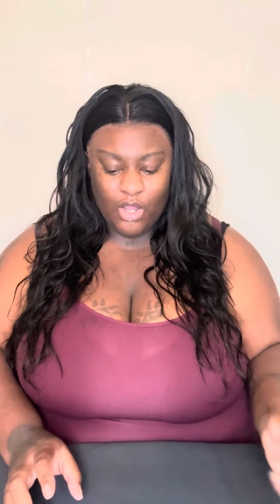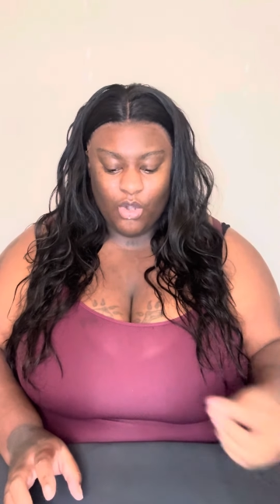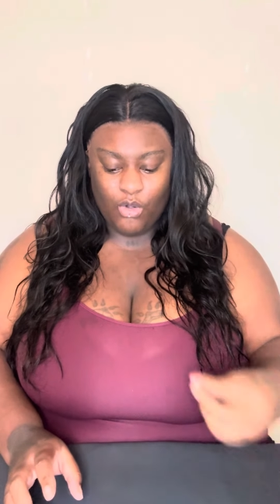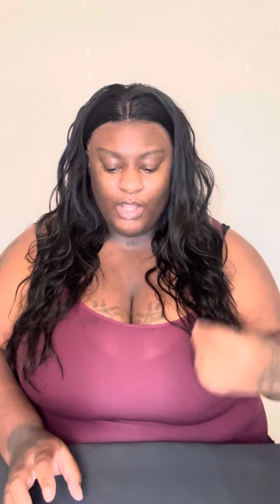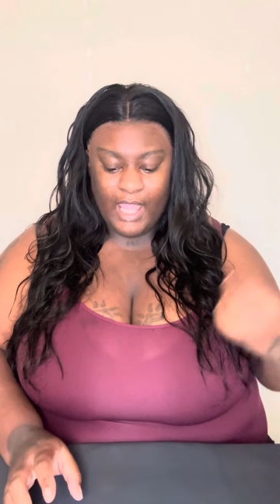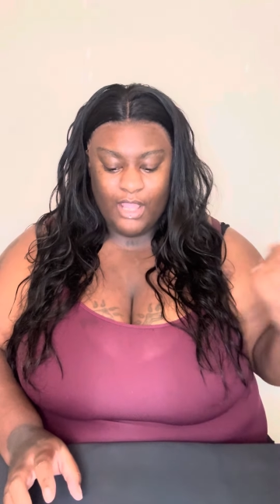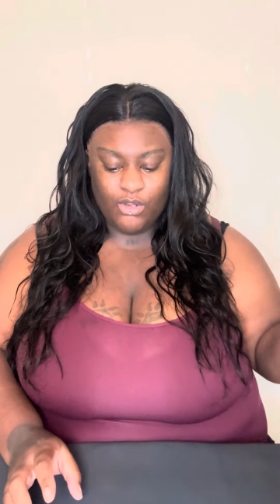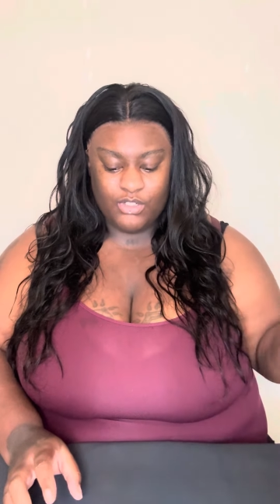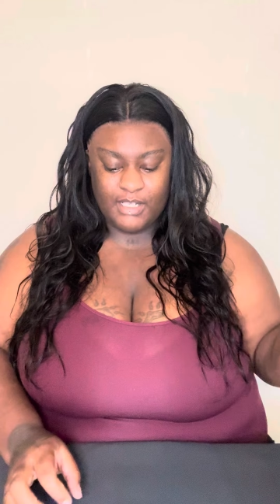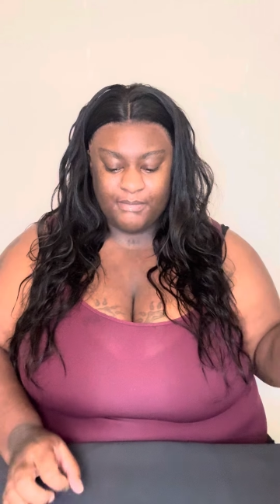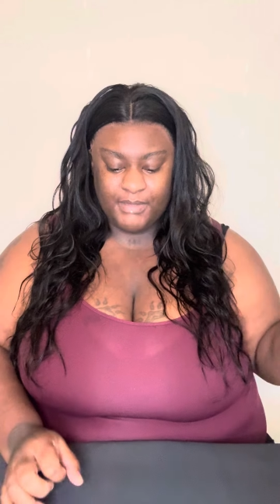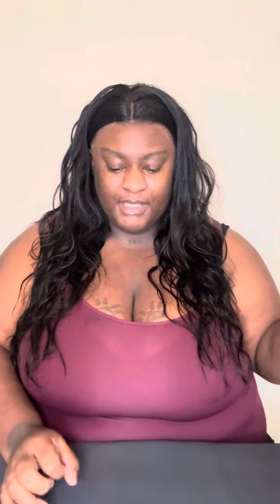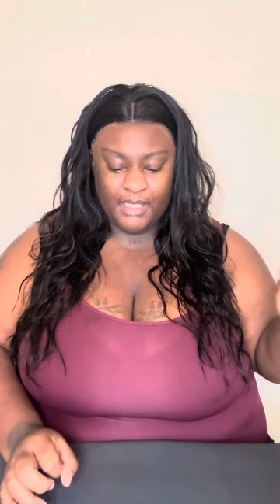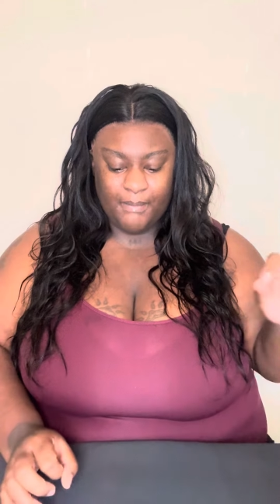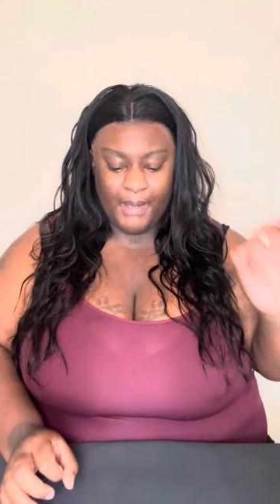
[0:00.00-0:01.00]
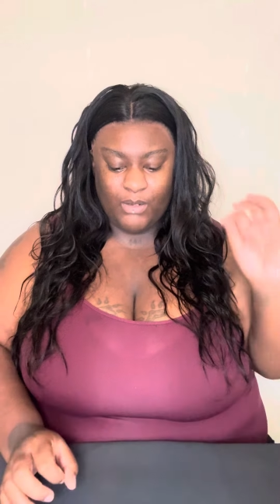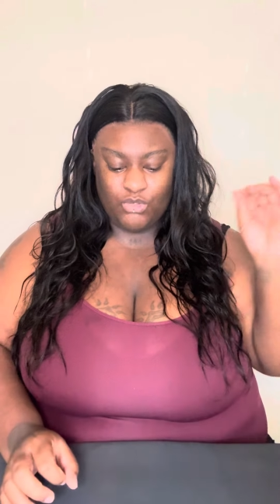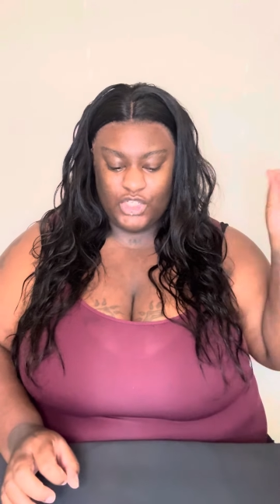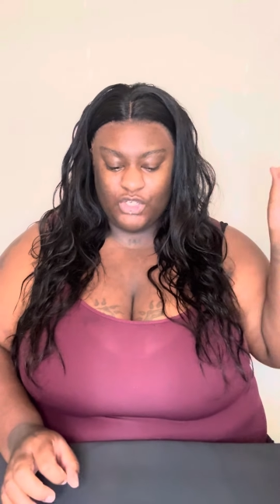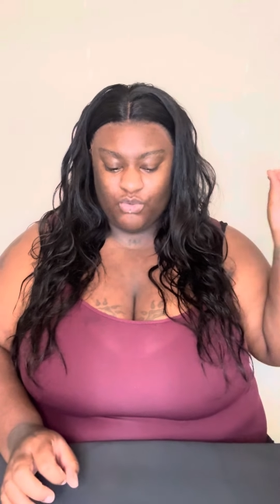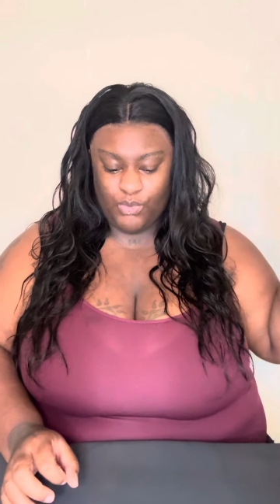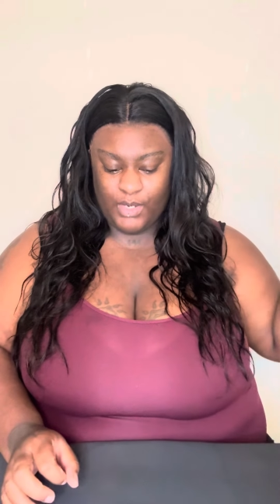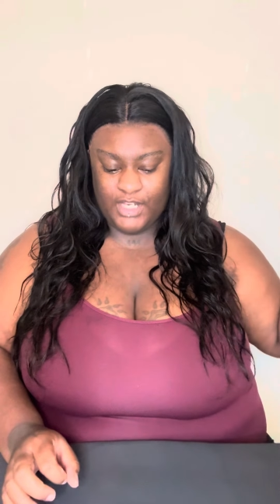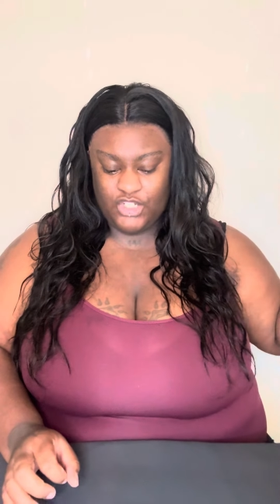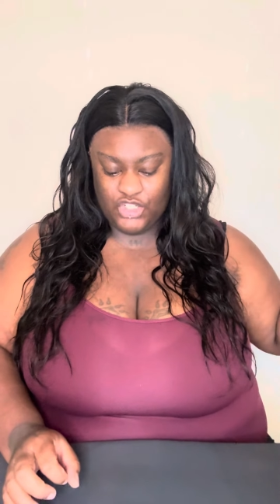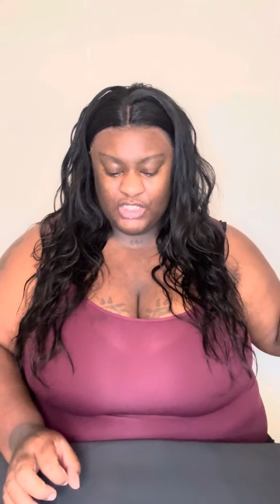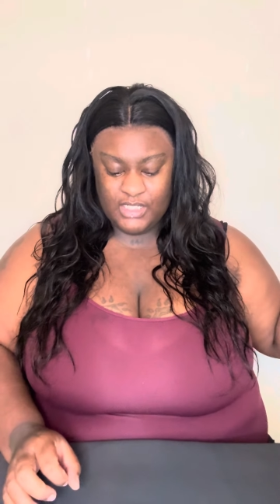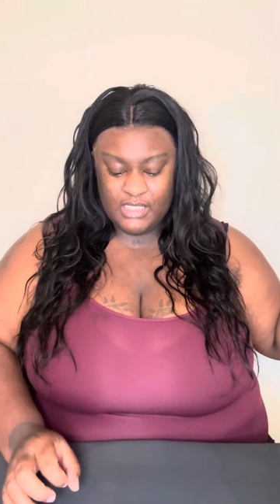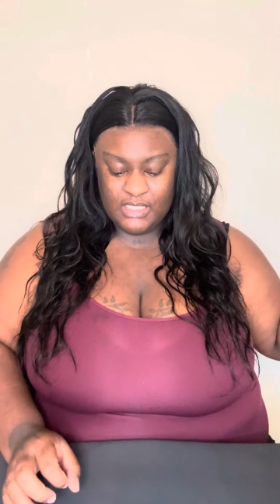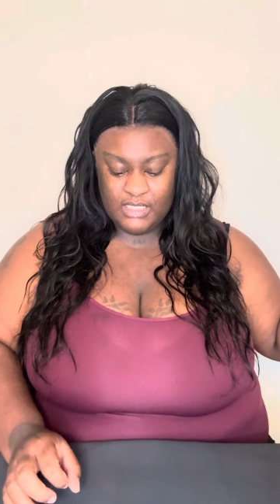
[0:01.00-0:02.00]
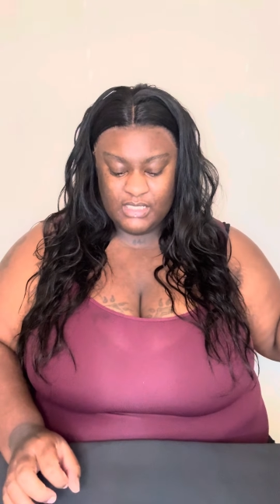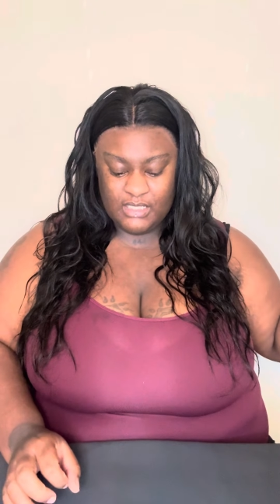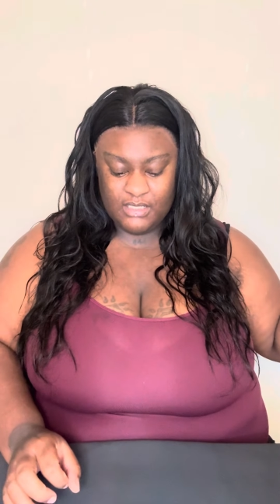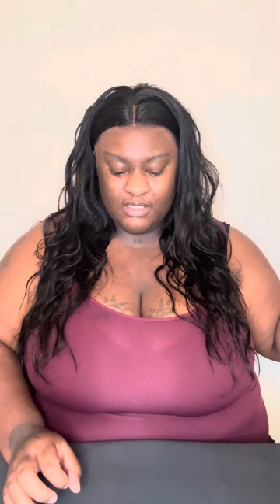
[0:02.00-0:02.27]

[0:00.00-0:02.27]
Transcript: okay, or something about generations.